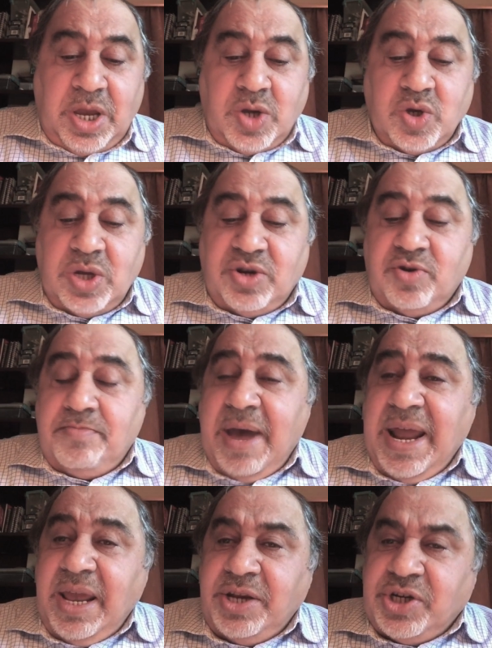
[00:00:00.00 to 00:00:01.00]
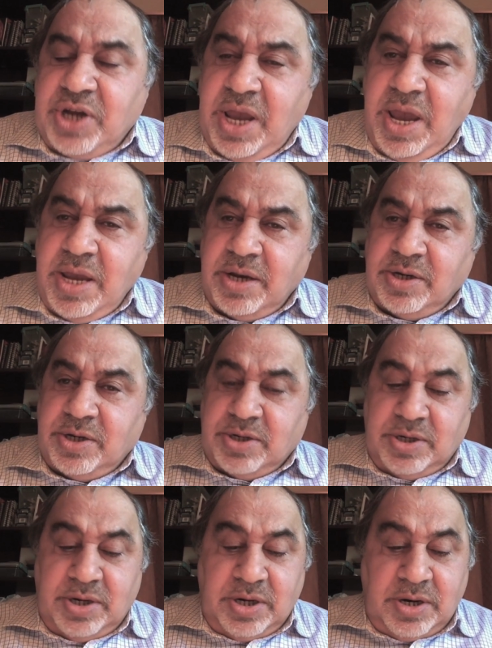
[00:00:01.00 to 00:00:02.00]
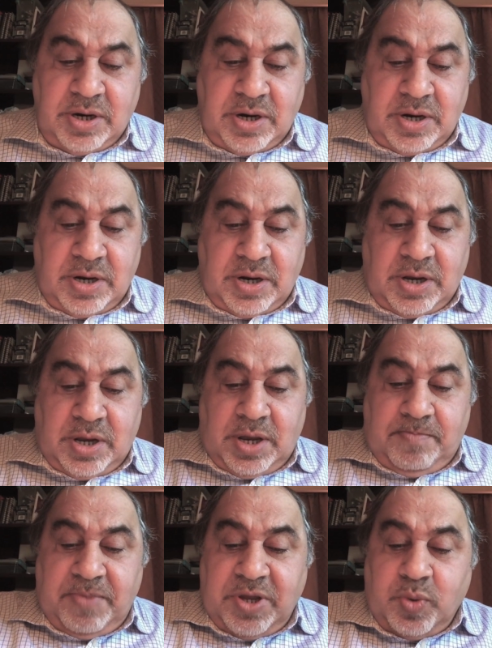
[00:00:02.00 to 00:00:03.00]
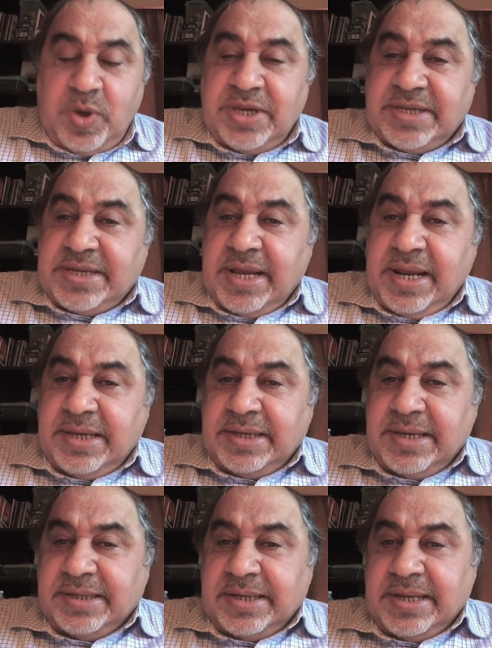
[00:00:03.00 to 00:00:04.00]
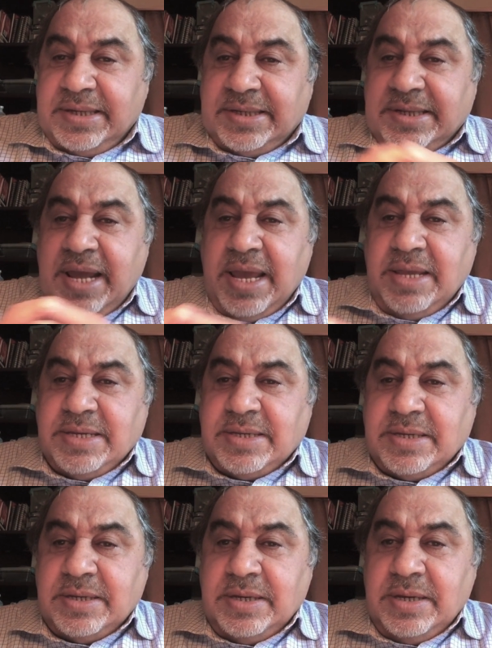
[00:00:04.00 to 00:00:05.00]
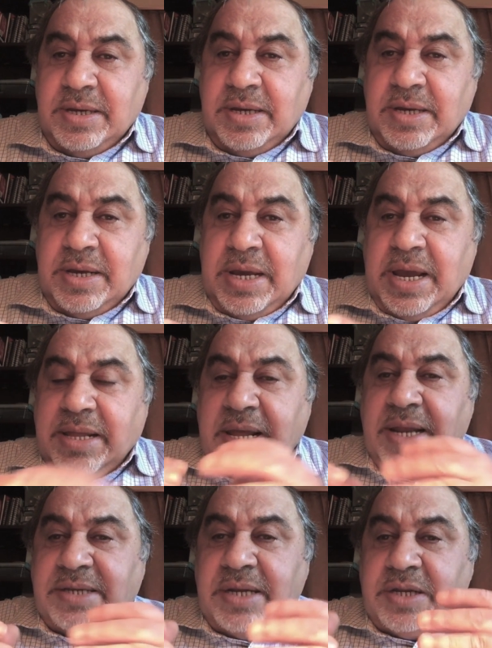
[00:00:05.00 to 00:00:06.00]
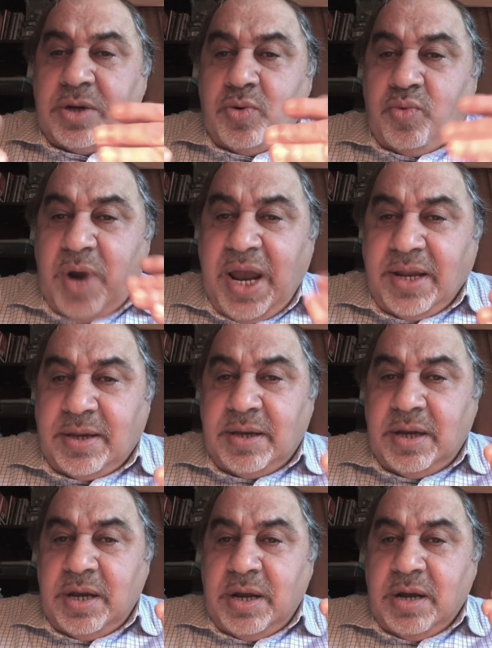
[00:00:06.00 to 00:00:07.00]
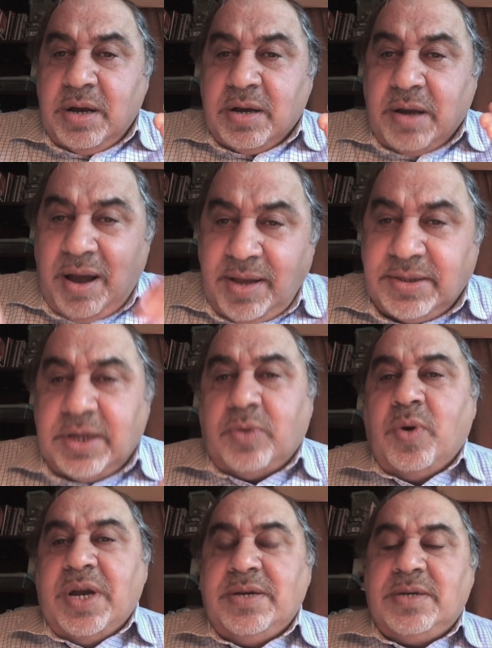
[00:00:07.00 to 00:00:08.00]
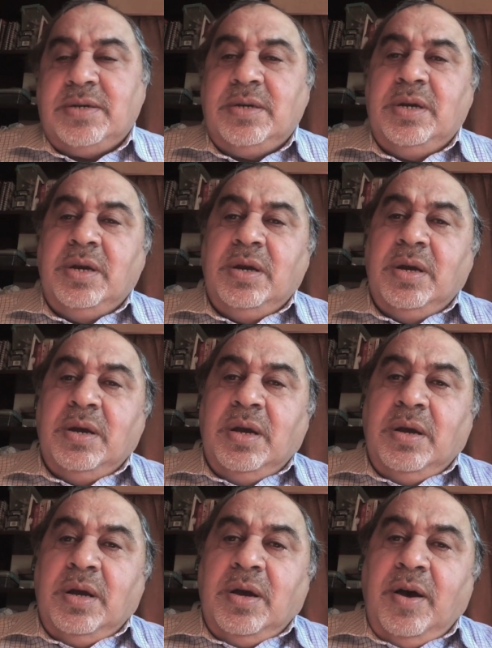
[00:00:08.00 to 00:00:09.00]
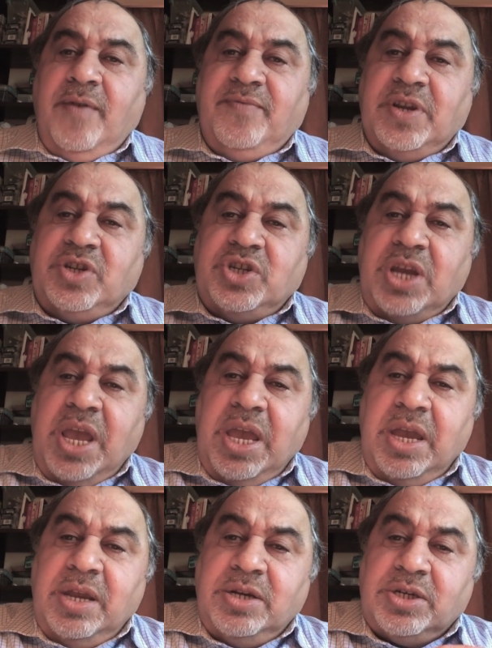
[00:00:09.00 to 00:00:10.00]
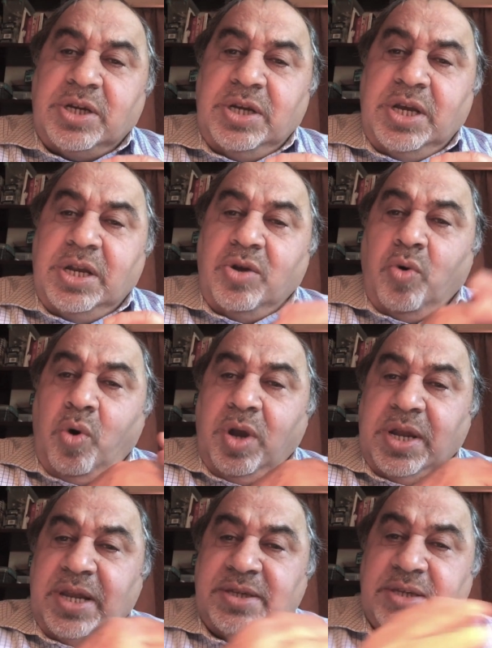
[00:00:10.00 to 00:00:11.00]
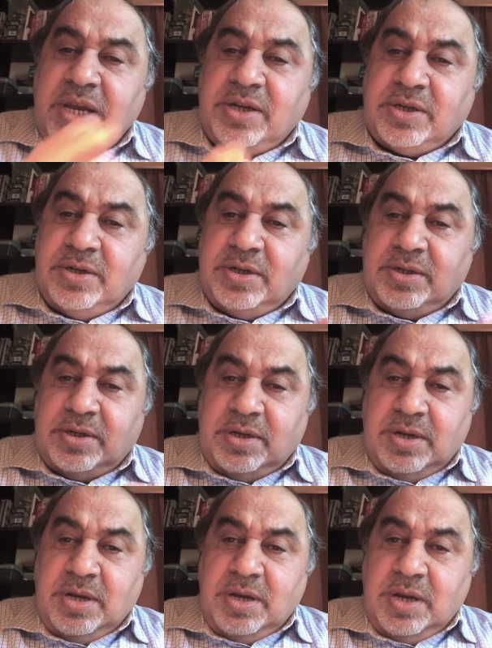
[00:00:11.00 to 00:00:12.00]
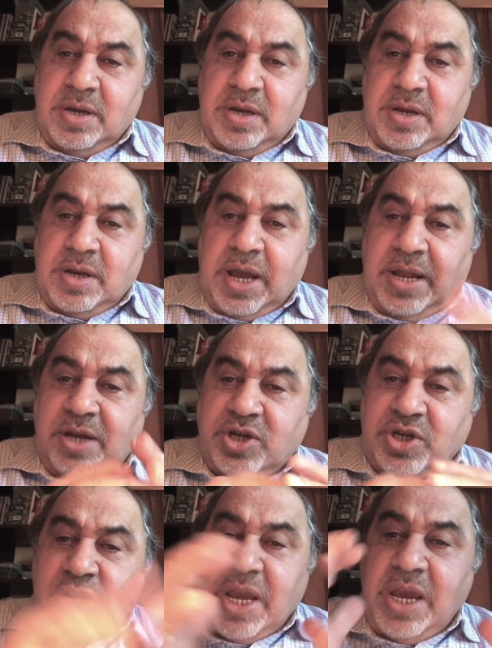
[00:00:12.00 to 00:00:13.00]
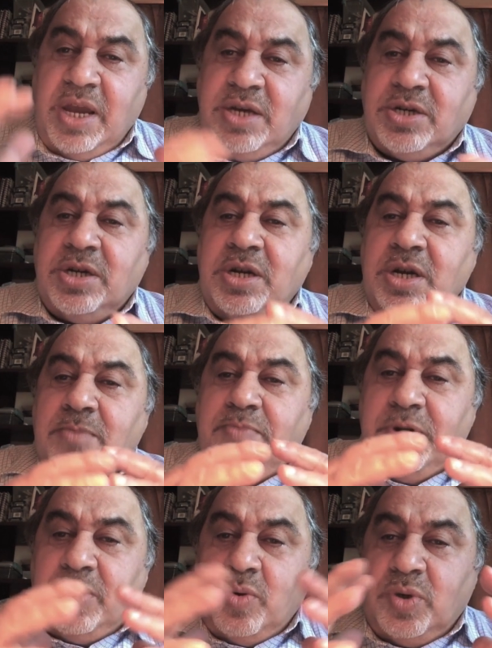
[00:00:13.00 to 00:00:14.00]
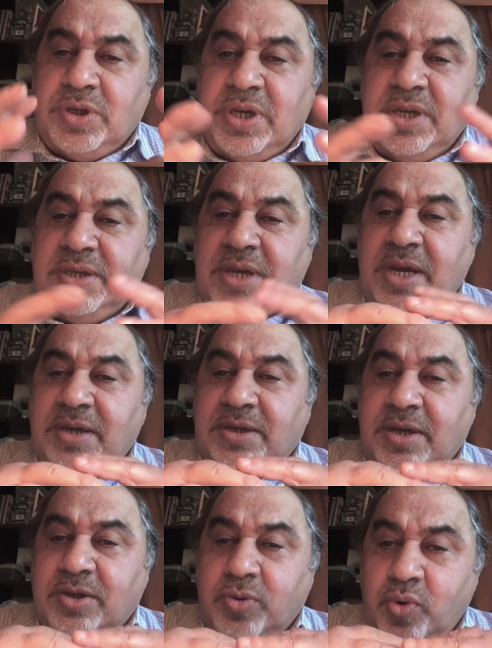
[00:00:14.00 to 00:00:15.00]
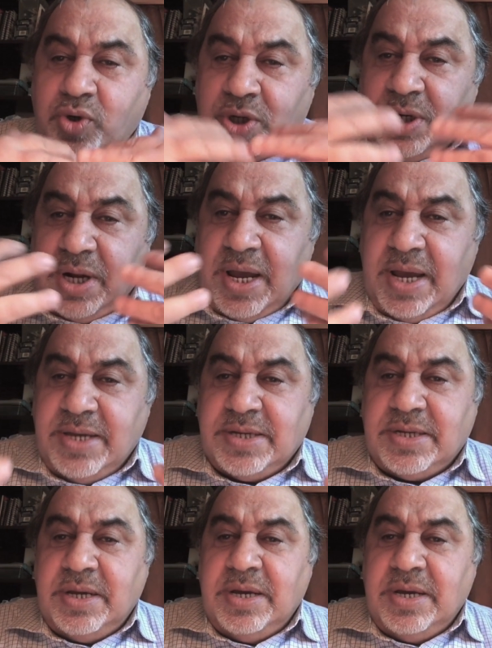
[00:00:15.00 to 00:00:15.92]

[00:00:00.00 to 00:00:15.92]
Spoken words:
So the dramatic change between citizens and the states, that is a direct consequence of the change in organizations. And this change produces the institutionalized